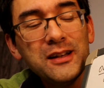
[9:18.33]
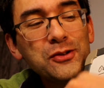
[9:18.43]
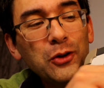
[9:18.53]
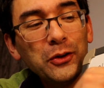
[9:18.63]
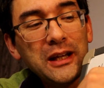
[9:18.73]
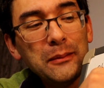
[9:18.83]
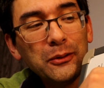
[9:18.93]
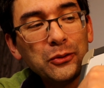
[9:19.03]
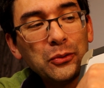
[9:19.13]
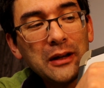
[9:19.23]
is not
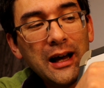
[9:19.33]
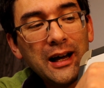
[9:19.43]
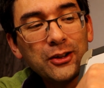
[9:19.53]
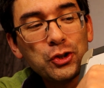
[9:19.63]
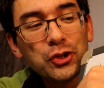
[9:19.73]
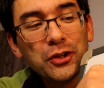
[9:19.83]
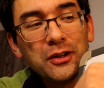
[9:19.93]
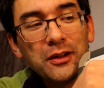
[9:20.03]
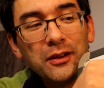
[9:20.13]
able to catch